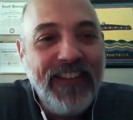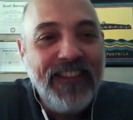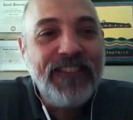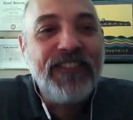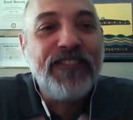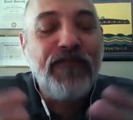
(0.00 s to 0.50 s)

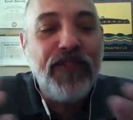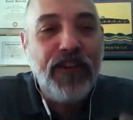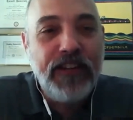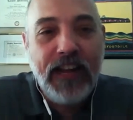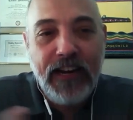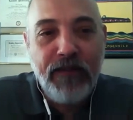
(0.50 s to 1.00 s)
This is a very
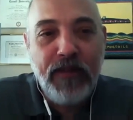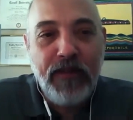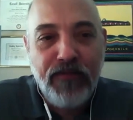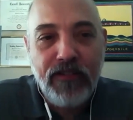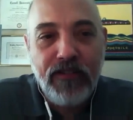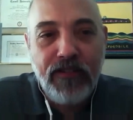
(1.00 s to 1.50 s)
dynamic
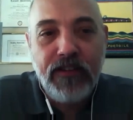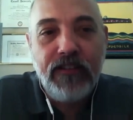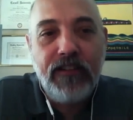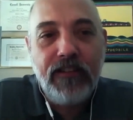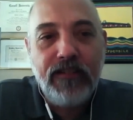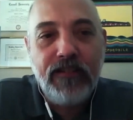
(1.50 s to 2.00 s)
process.
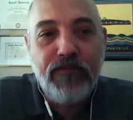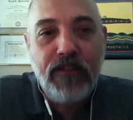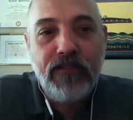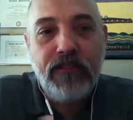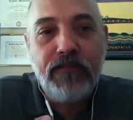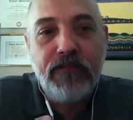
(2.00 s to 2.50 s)
It's a
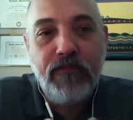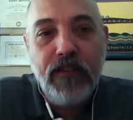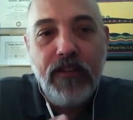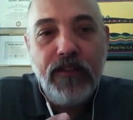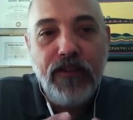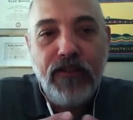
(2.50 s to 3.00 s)
process,
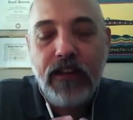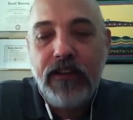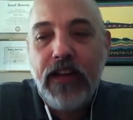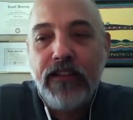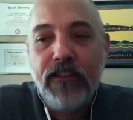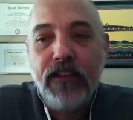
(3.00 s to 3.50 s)
that
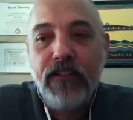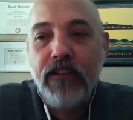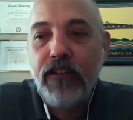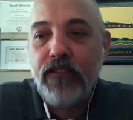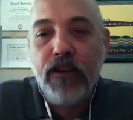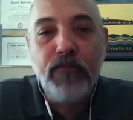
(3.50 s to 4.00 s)
has
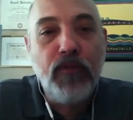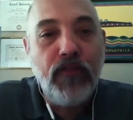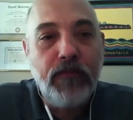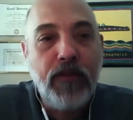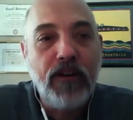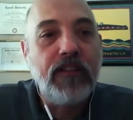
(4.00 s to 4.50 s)
a ton of
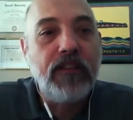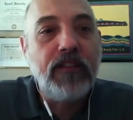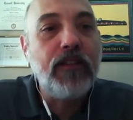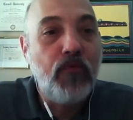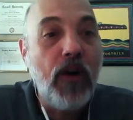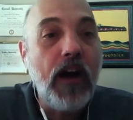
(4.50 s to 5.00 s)
moving parts, and
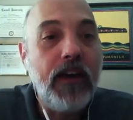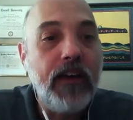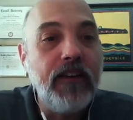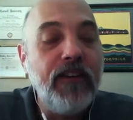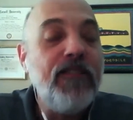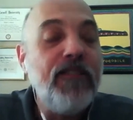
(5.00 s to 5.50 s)
that's
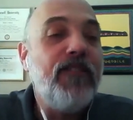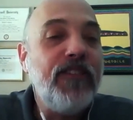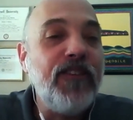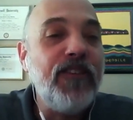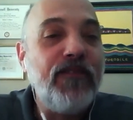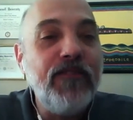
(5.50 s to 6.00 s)
why,
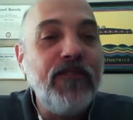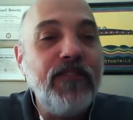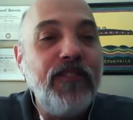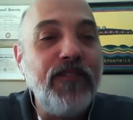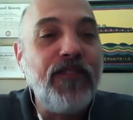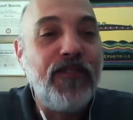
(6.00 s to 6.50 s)

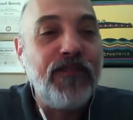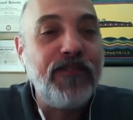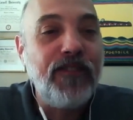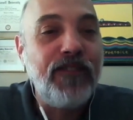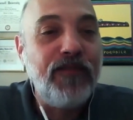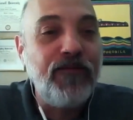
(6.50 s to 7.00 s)
unicorns
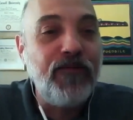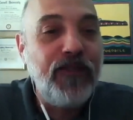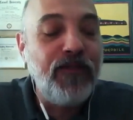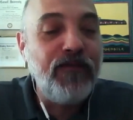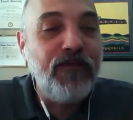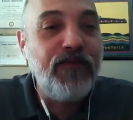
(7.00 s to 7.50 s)
are,
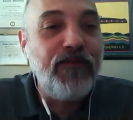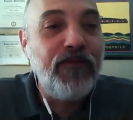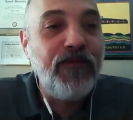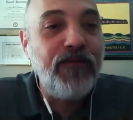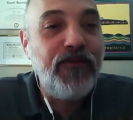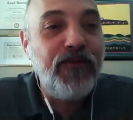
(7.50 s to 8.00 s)

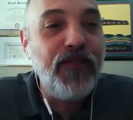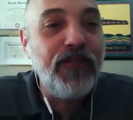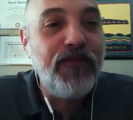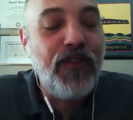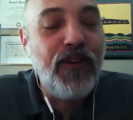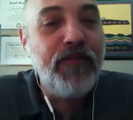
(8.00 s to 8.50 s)
few
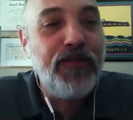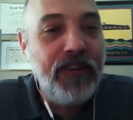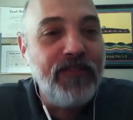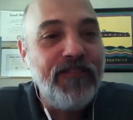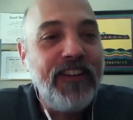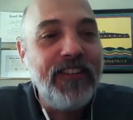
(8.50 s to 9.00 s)
and far
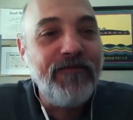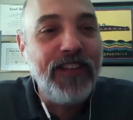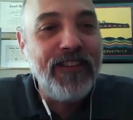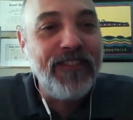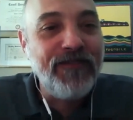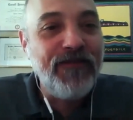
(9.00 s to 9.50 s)
between, right?
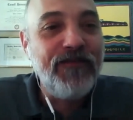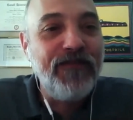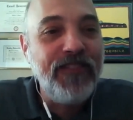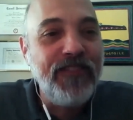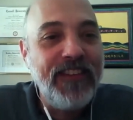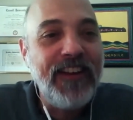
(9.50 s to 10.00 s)
Because
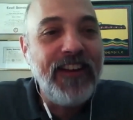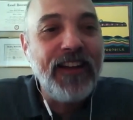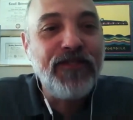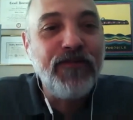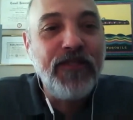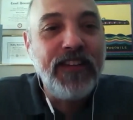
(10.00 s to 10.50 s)
it
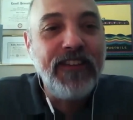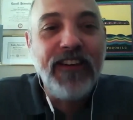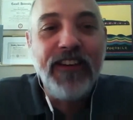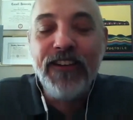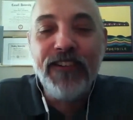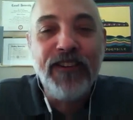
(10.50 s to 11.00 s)
has to be
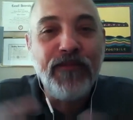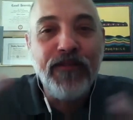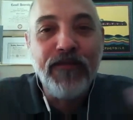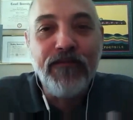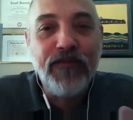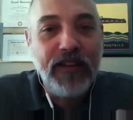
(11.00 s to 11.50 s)
a number
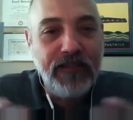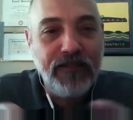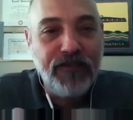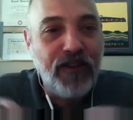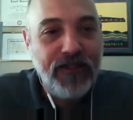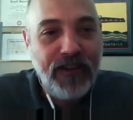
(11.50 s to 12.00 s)
of things and
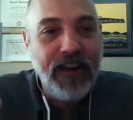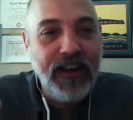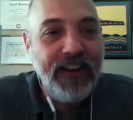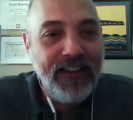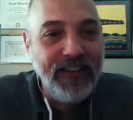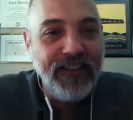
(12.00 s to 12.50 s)
stars
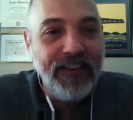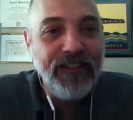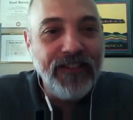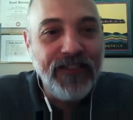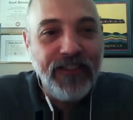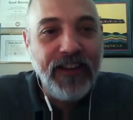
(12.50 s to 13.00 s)
aligning
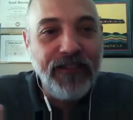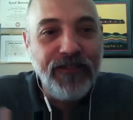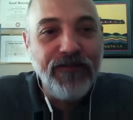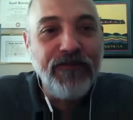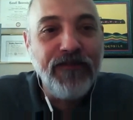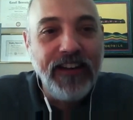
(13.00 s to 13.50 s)
so that you
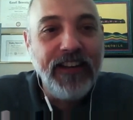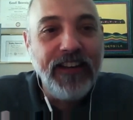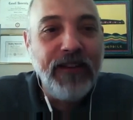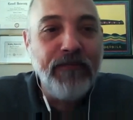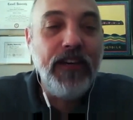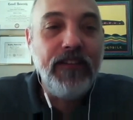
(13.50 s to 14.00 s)
really hit
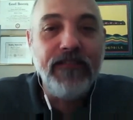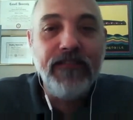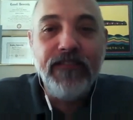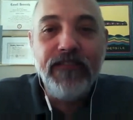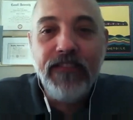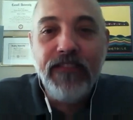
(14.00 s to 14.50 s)
it big,
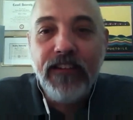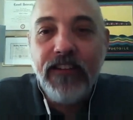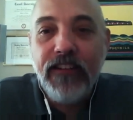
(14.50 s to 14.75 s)
right?